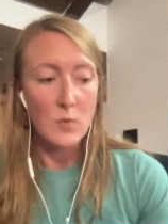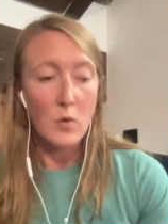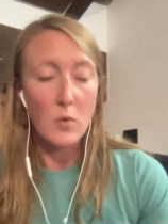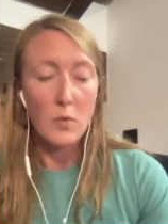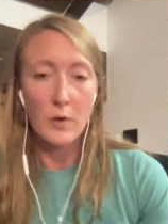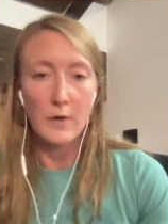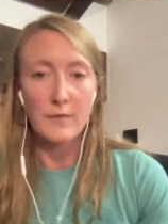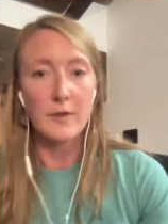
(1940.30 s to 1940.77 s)

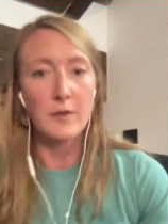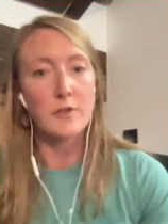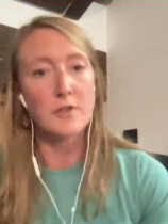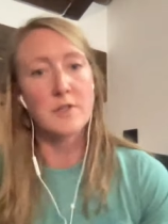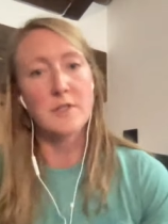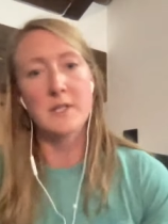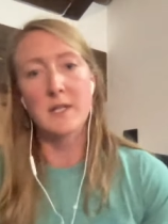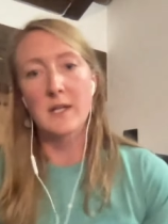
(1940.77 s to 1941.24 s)
Or if you're
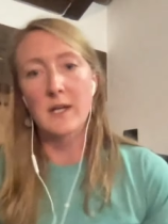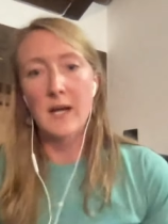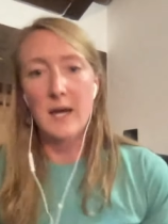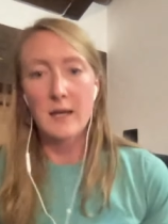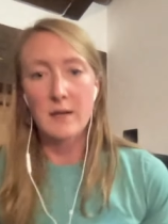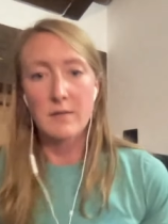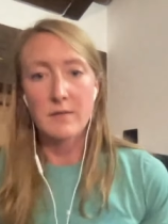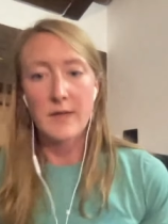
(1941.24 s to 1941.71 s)
just going to
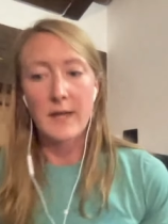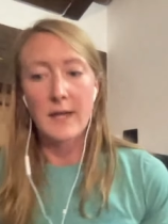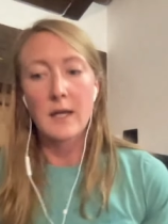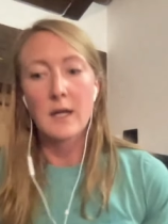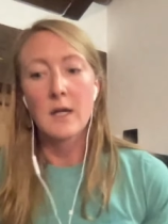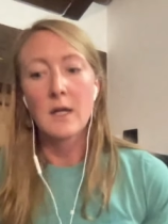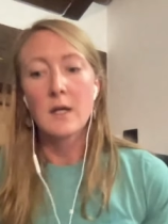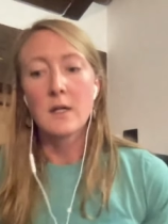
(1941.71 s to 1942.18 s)
kind of
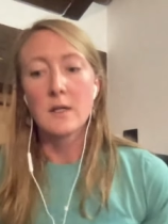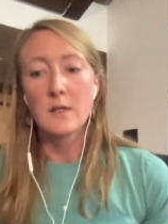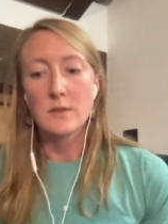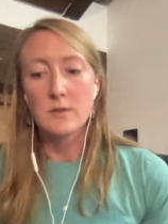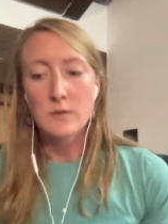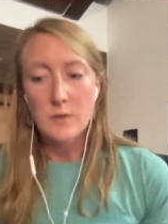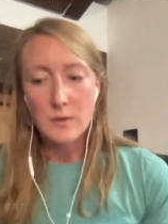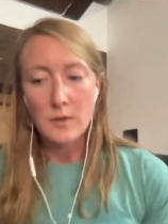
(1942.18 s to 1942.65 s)
like
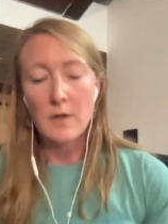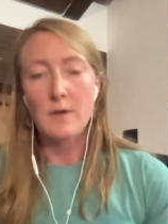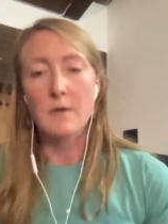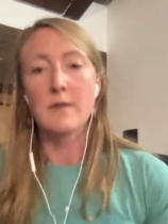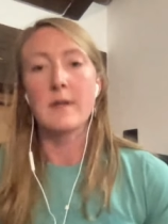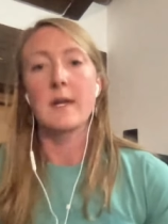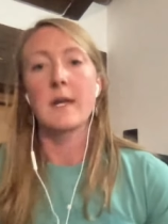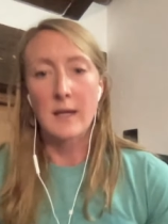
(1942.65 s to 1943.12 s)
do your
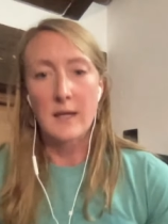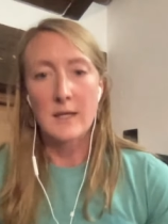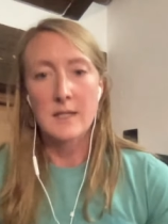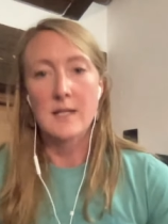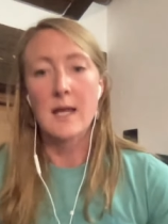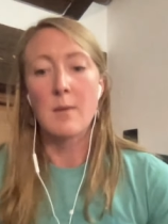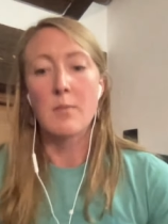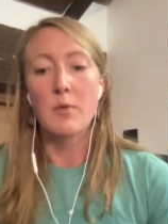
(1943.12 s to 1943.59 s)
thing
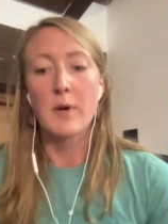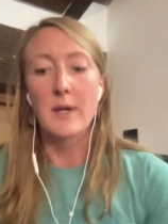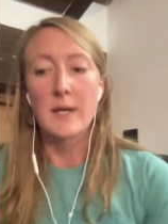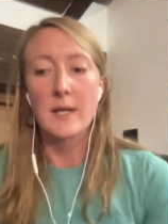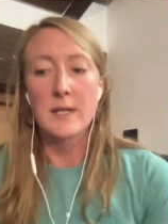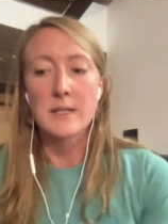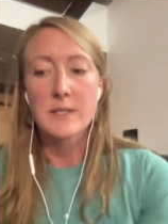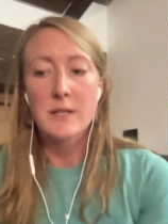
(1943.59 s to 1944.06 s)
and then get to
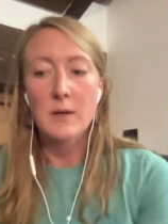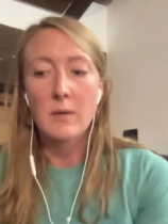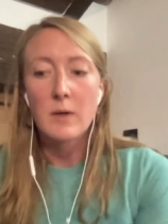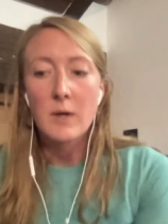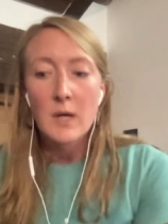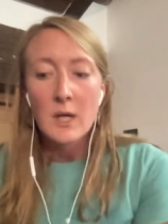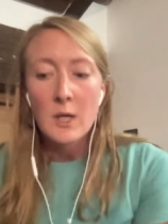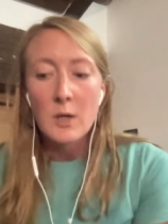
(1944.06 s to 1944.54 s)
that point.
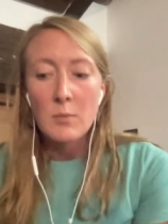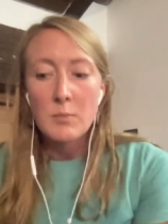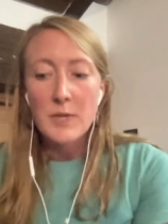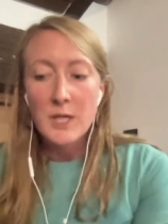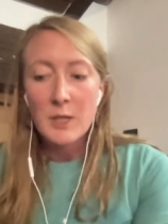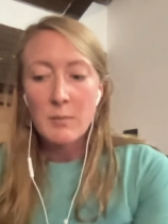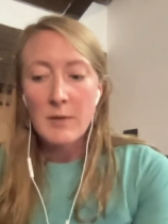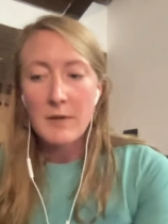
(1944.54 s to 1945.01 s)
And so
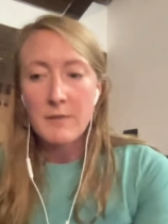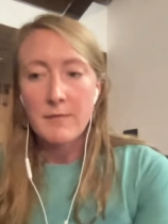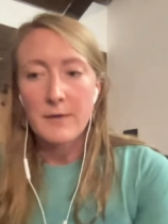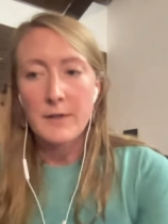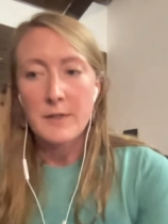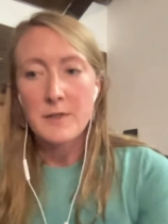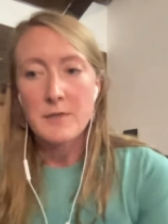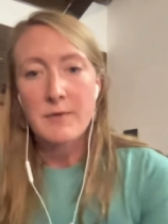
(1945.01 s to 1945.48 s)
being
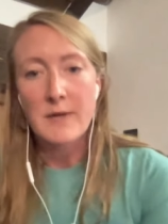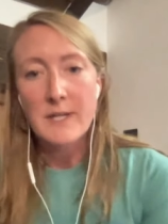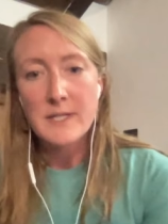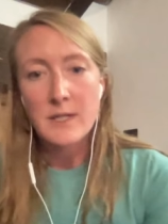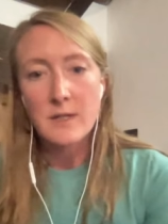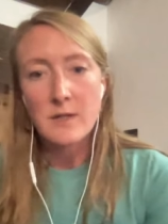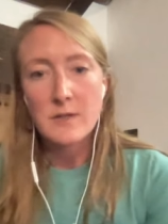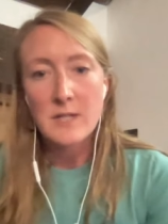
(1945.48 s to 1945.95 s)
my
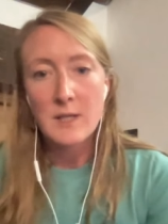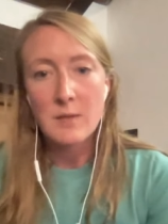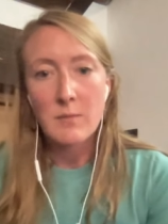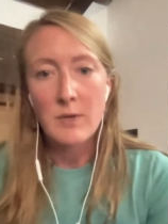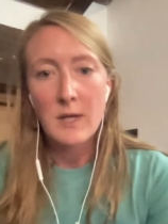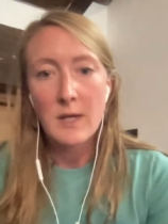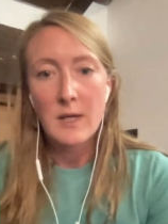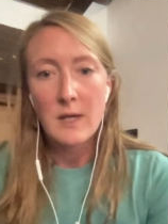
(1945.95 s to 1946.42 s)
first race at
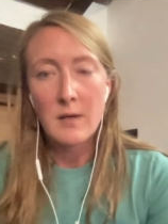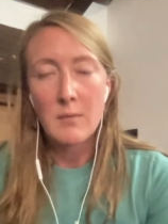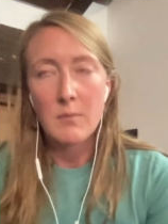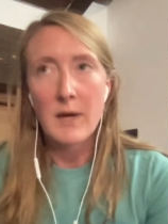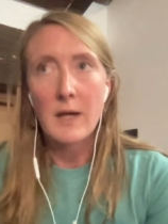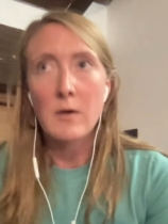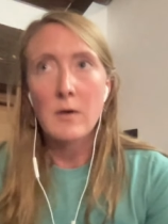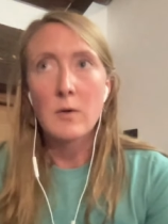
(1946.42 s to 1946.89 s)

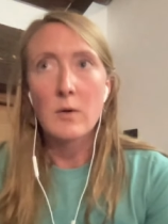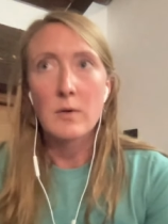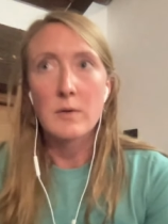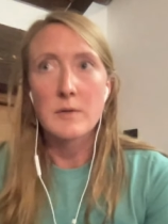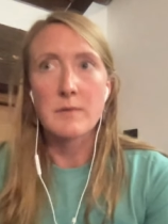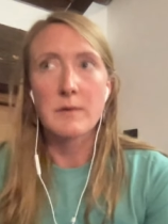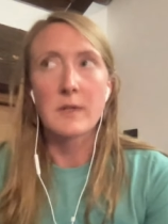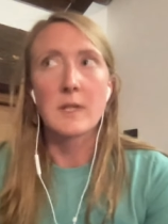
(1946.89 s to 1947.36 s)
UTMB, my
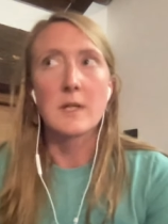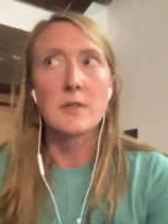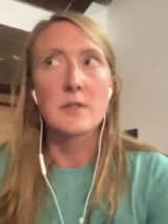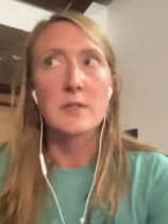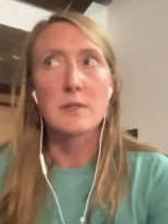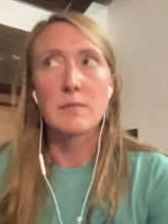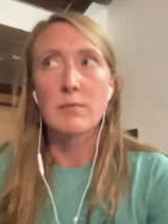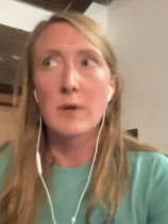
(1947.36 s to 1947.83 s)
goal was
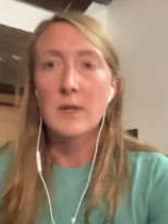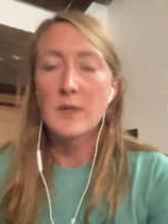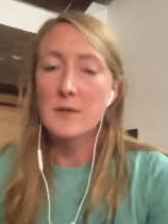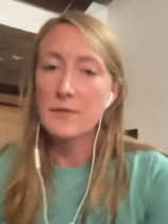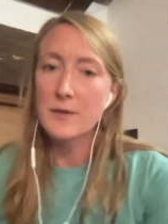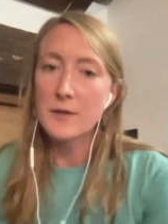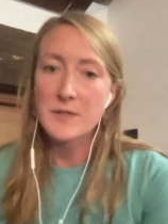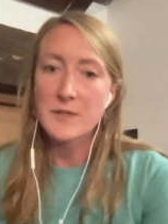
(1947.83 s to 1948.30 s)
really just
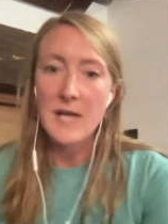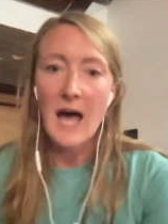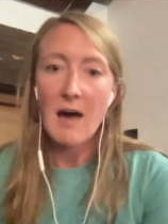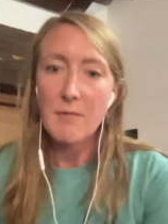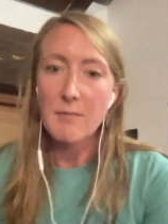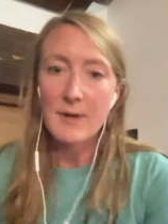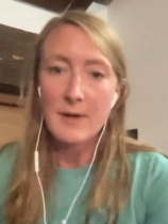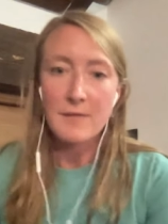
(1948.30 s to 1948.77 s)
run the
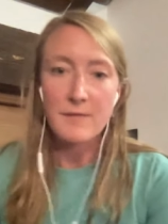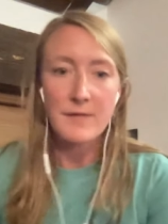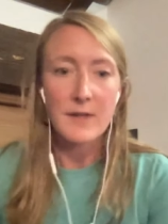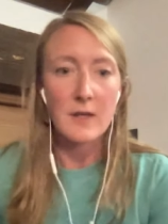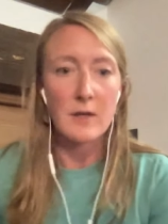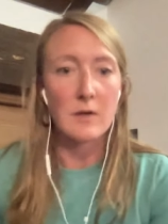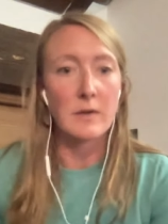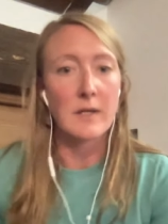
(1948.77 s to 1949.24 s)
first half by
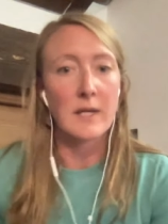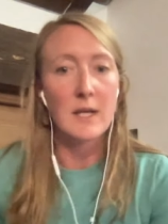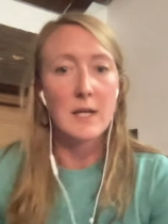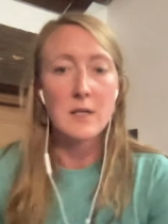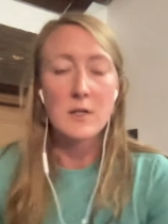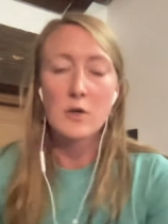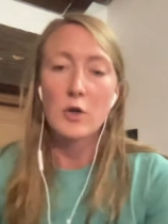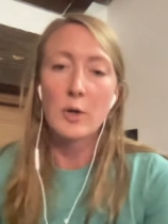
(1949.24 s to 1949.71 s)
feel,
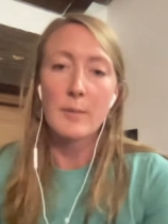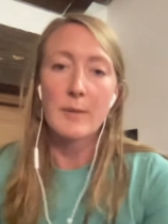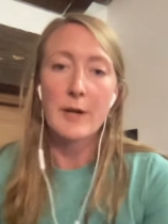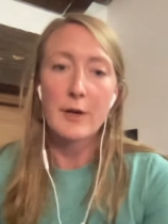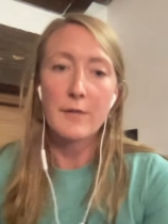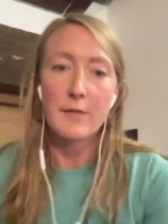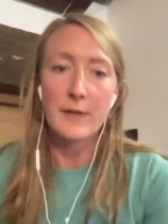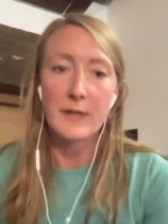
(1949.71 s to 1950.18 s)
get into
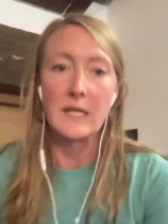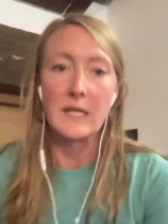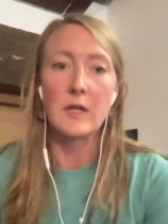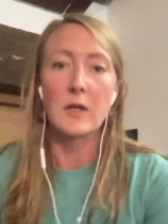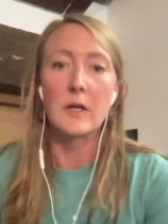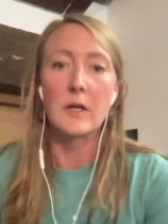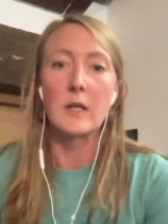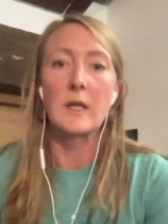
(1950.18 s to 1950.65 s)
Courmayeur
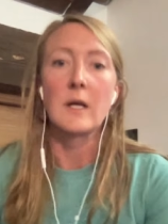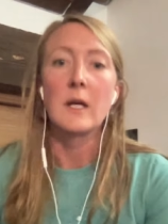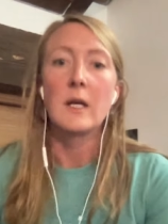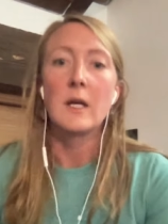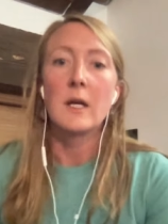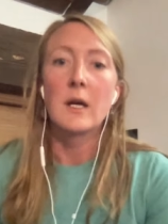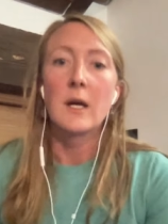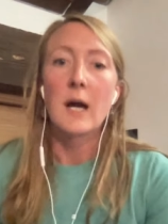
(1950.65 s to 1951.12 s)
feeling good.
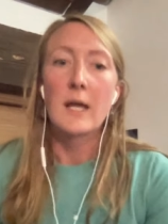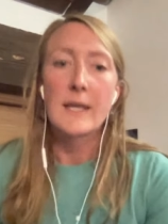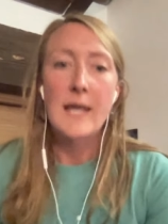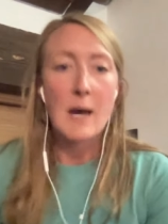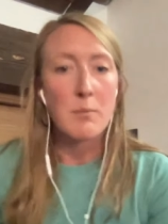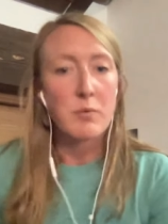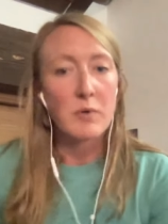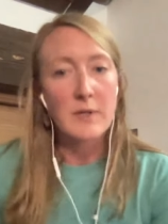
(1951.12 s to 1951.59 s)

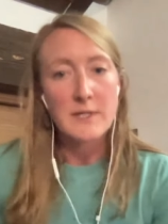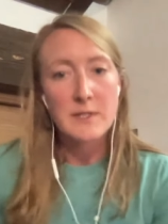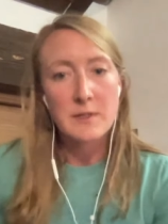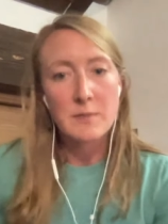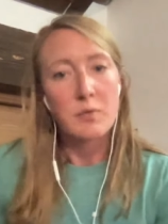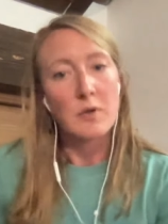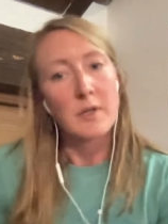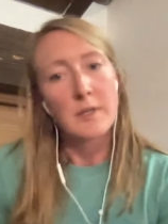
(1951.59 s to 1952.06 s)
At that
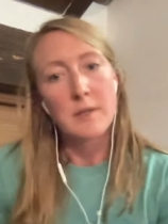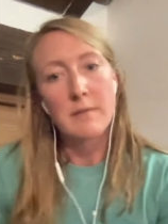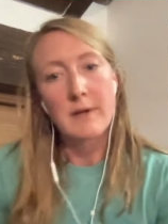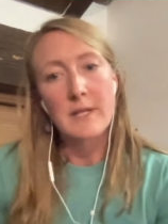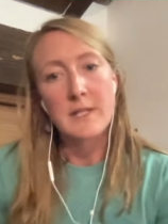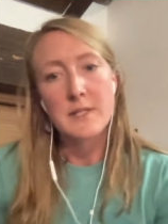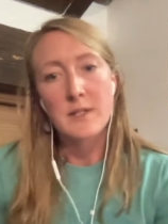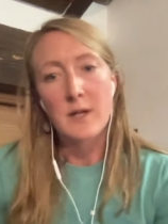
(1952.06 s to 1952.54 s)
point,
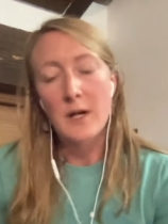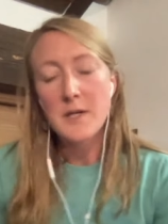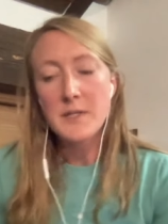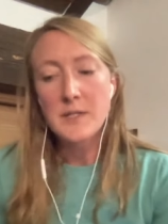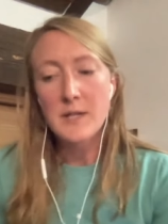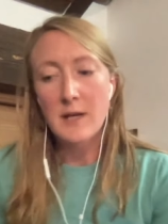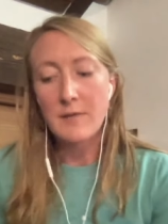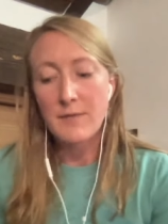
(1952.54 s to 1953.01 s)
the race
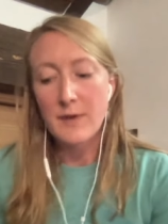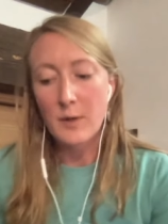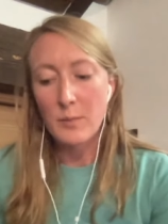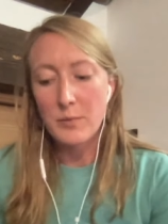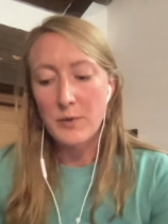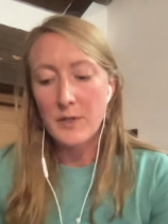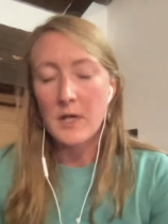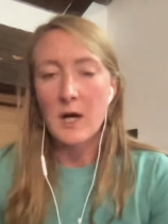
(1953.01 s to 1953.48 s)
starts and I
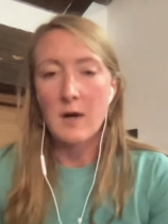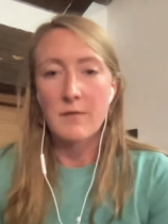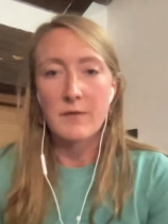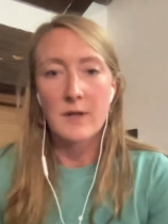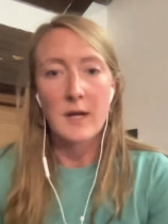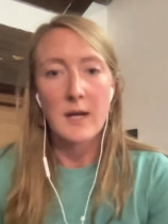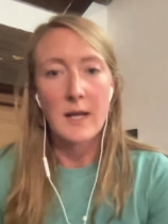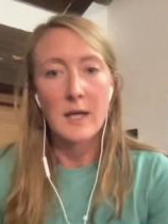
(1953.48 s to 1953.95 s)
felt pretty
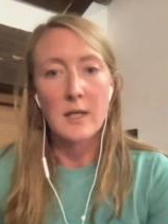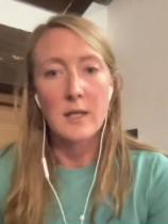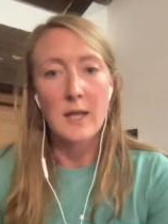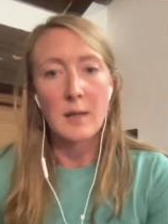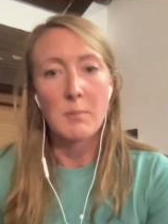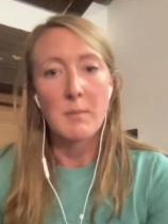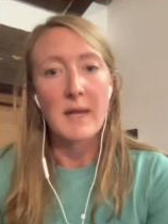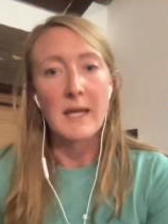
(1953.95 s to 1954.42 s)
confident I
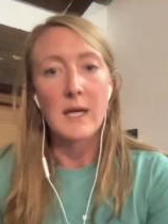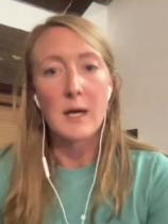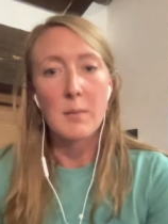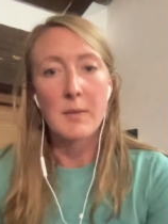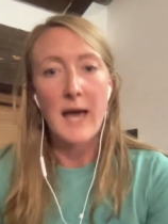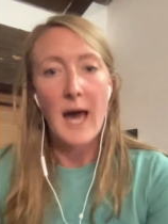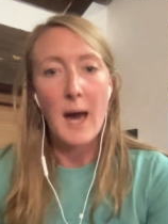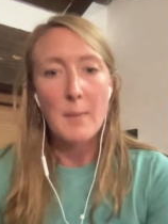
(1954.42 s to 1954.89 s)
could like make
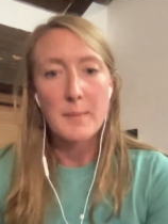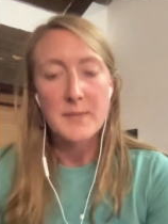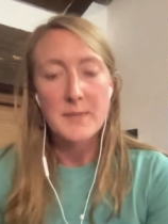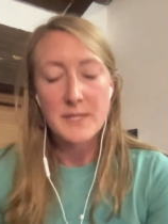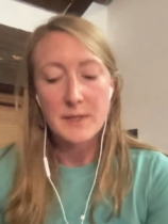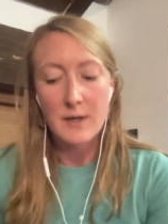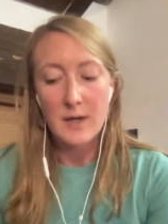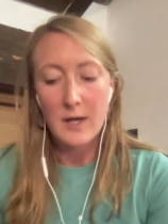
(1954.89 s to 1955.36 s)
up
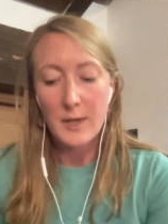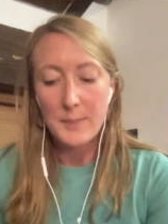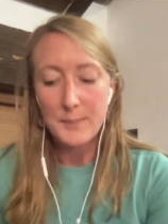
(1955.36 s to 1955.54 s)
gaps